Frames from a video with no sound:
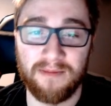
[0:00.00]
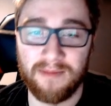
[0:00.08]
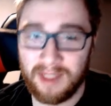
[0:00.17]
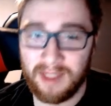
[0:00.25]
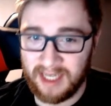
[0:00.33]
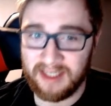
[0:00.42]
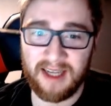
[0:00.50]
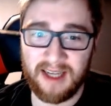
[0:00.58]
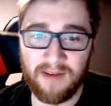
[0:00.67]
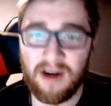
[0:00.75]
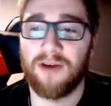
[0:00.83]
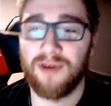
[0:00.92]
said
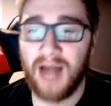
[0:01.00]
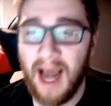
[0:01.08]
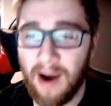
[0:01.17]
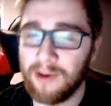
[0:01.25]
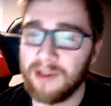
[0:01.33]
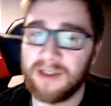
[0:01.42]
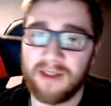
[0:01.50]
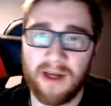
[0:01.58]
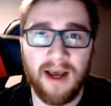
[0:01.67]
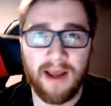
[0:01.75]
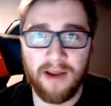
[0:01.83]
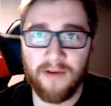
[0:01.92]
700 hours,
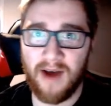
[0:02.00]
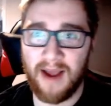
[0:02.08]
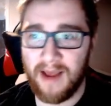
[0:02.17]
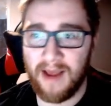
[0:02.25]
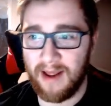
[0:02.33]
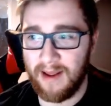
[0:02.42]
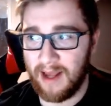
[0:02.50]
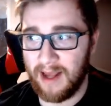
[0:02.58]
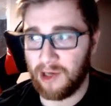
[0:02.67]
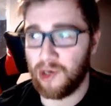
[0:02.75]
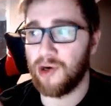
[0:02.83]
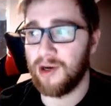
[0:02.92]
you find that it
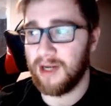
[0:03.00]
could